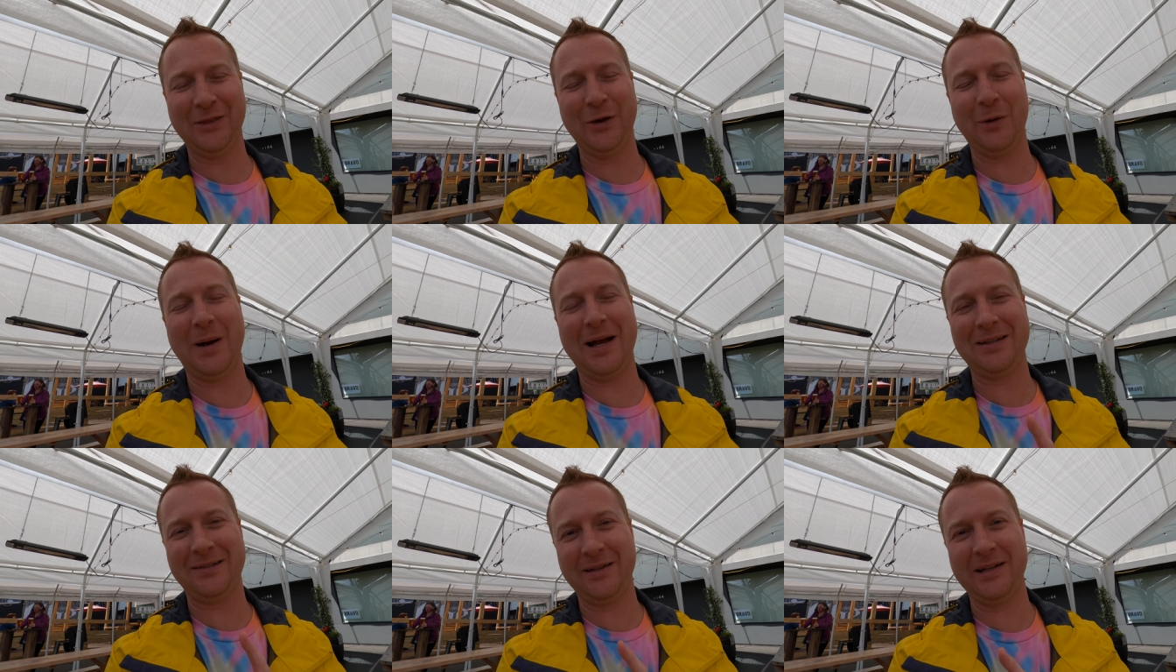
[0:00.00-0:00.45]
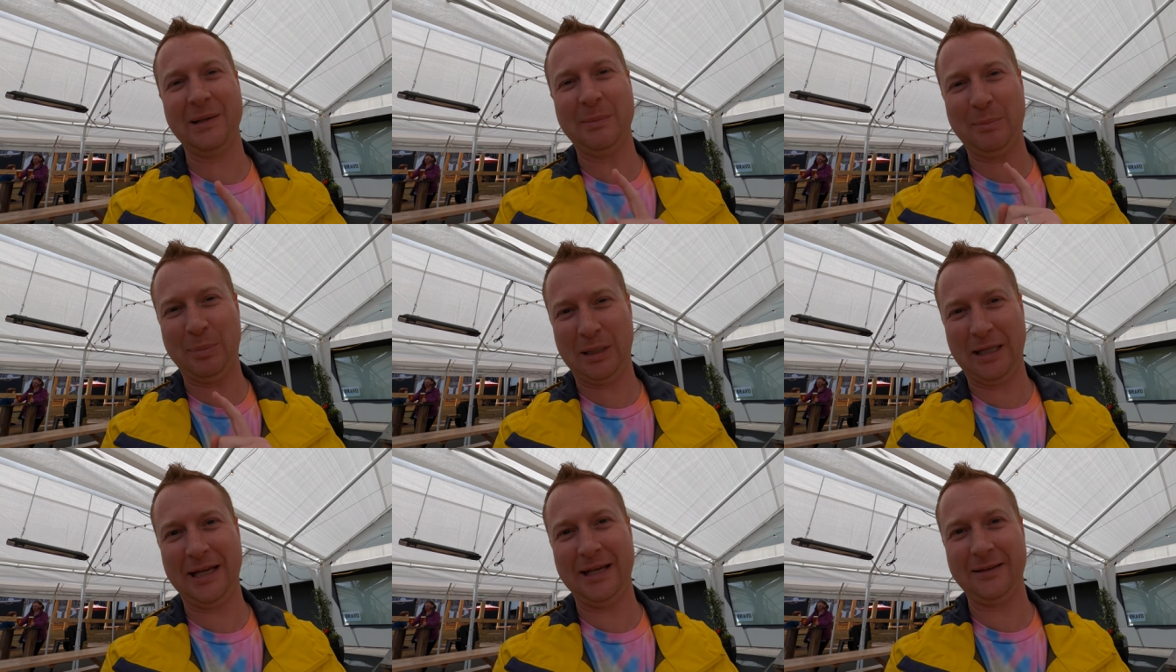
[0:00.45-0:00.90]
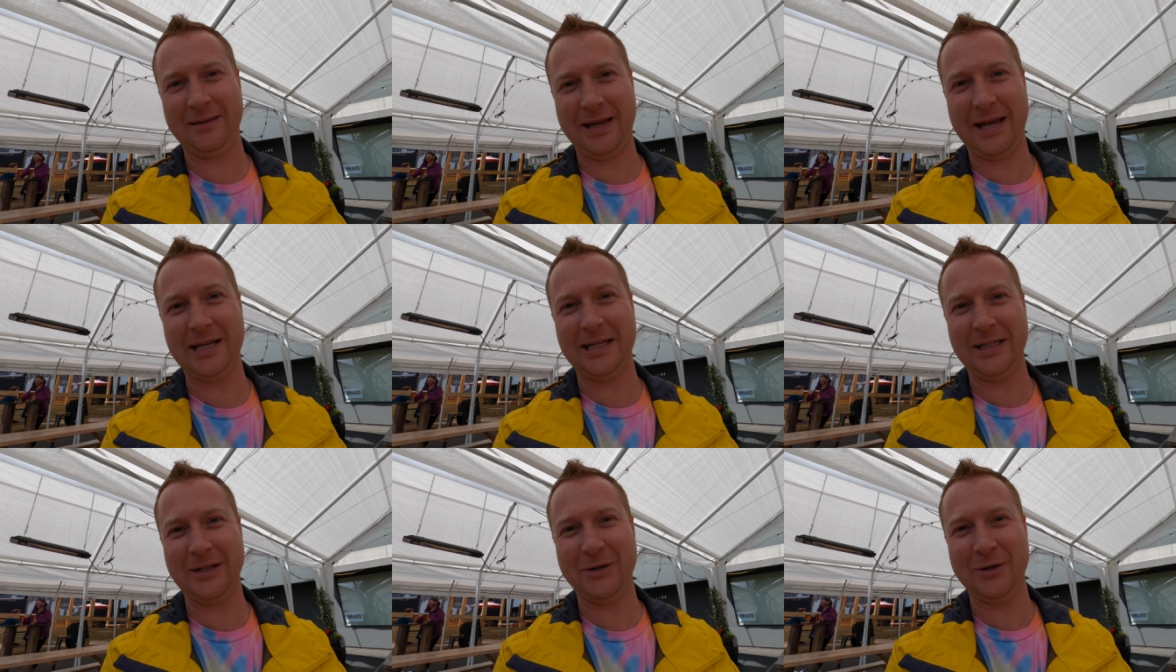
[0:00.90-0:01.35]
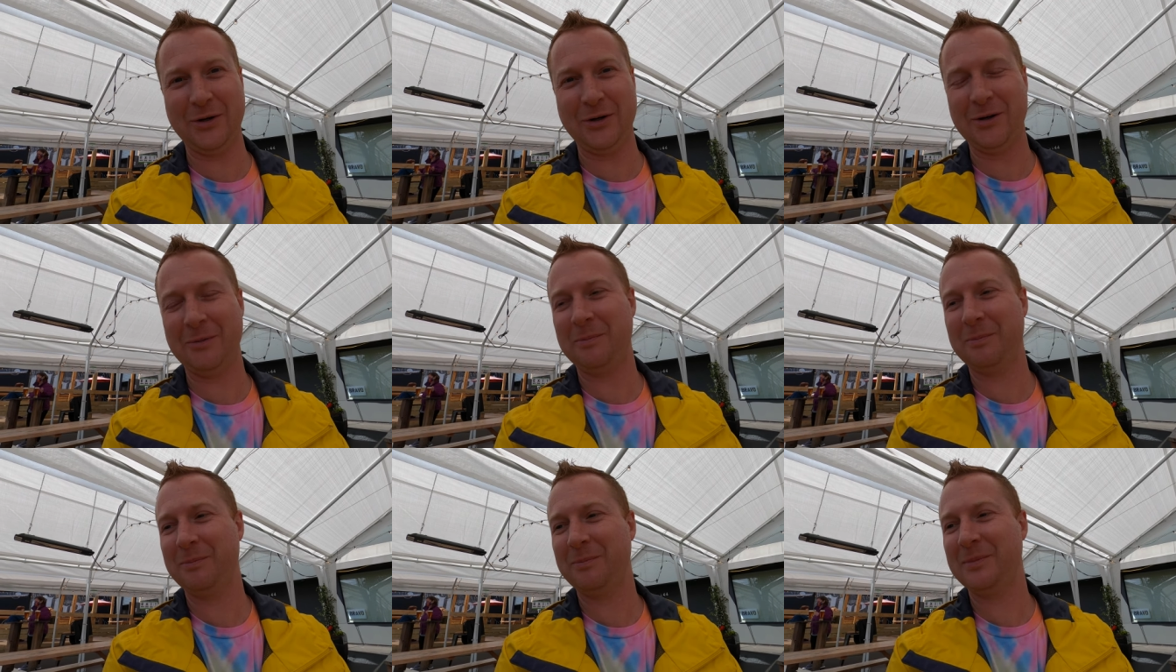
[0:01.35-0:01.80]
though I did implant that in
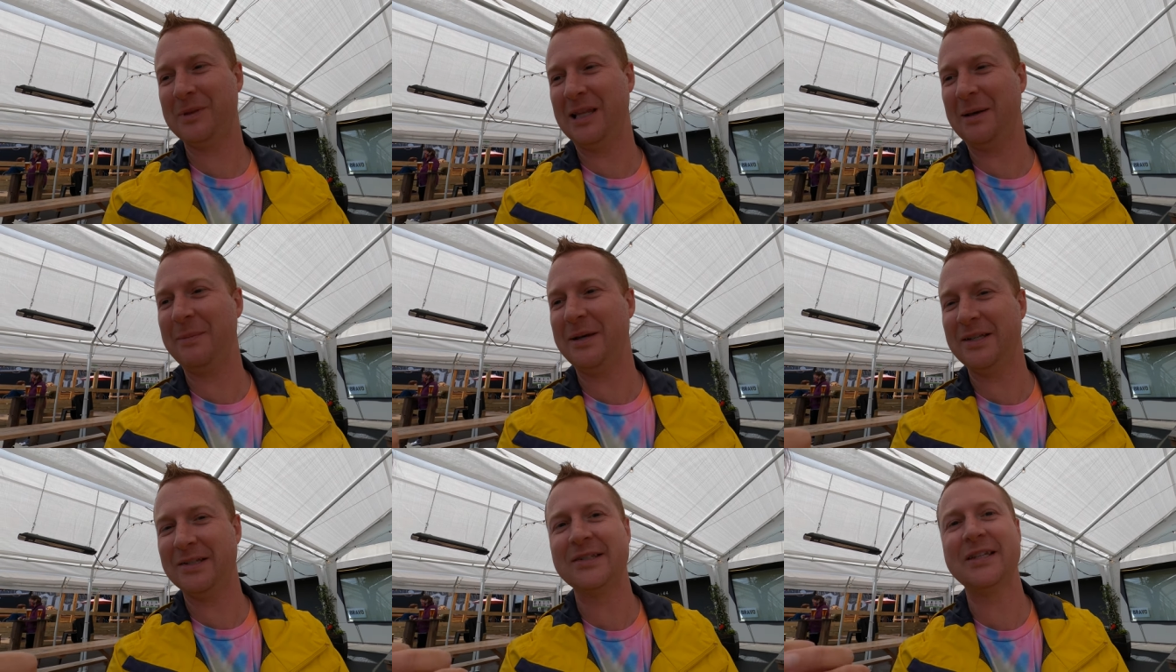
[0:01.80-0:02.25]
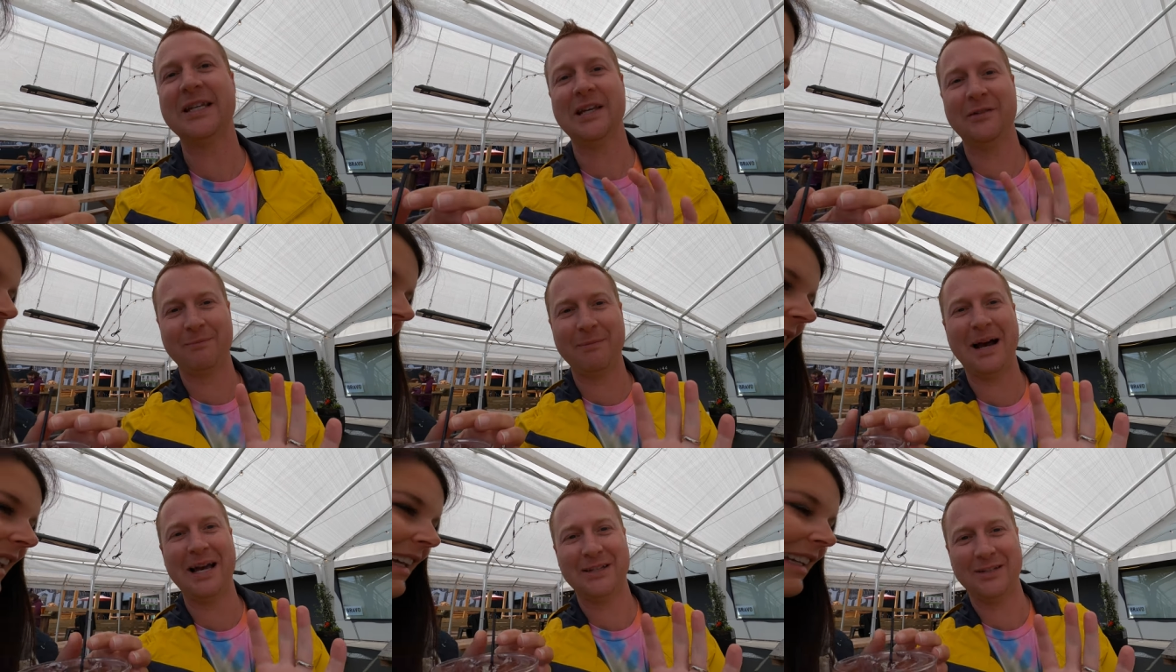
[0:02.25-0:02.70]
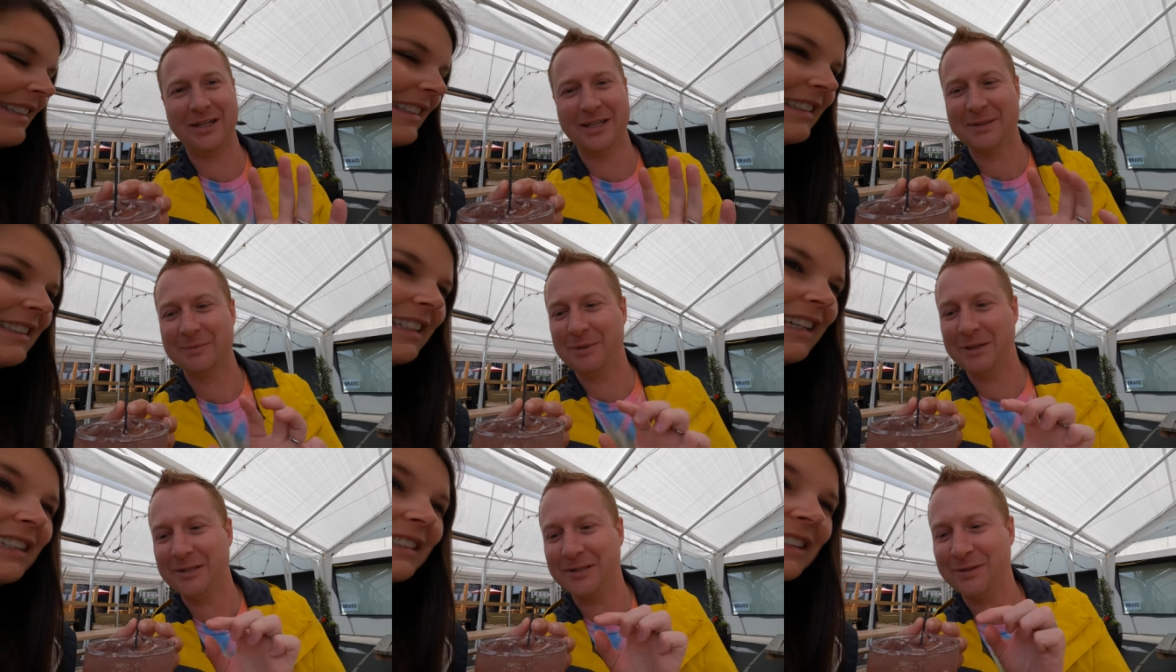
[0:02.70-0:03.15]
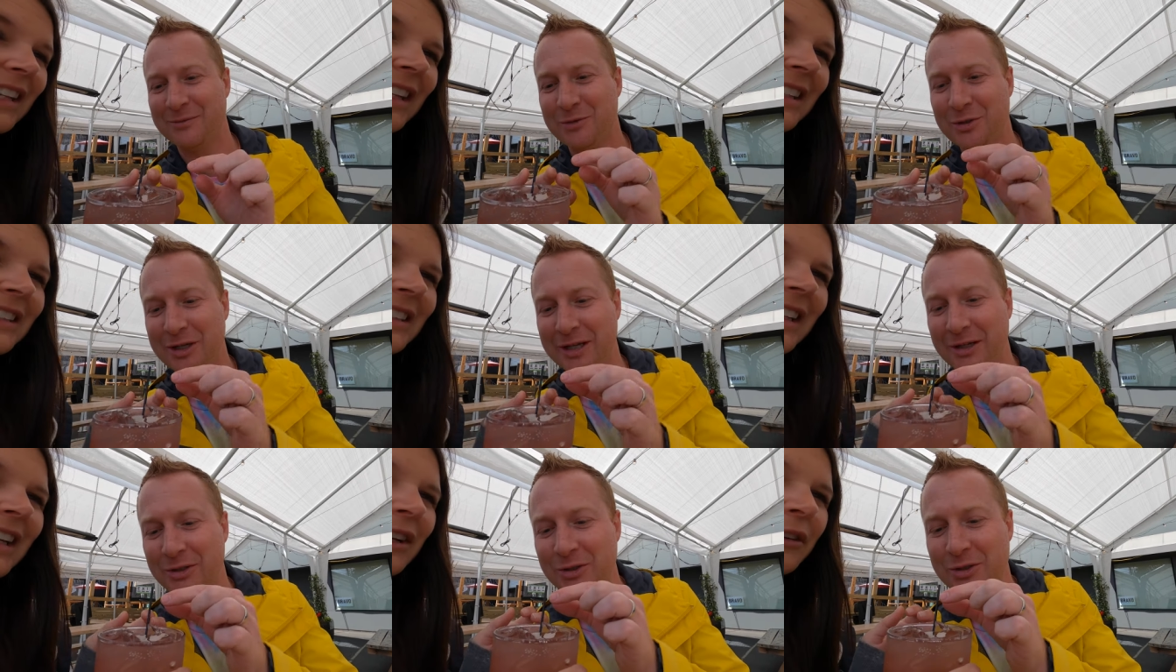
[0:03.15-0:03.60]
her. It tastes Let me like, see if my taste buds It
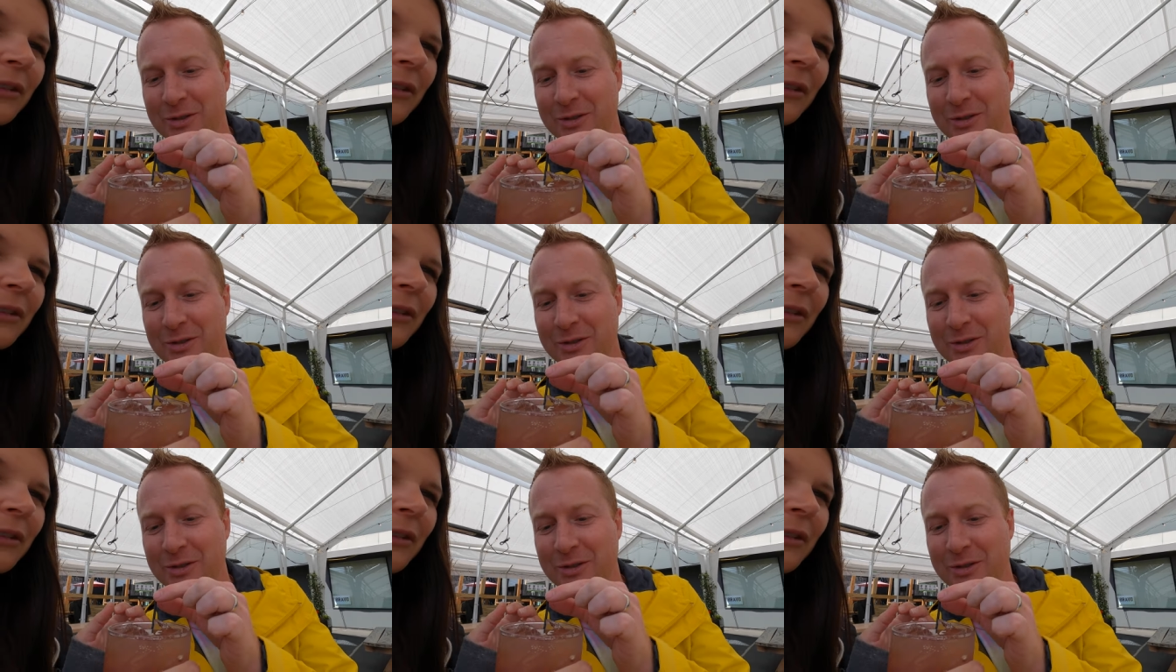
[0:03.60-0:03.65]
tastes